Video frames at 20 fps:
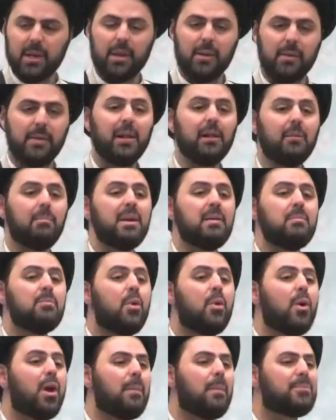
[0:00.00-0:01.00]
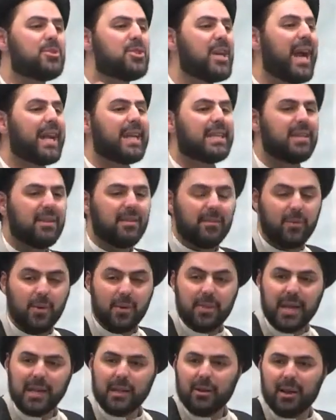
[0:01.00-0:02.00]
they'll be more objective when
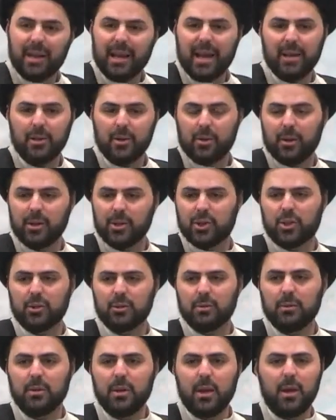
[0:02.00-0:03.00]
they look at your issue.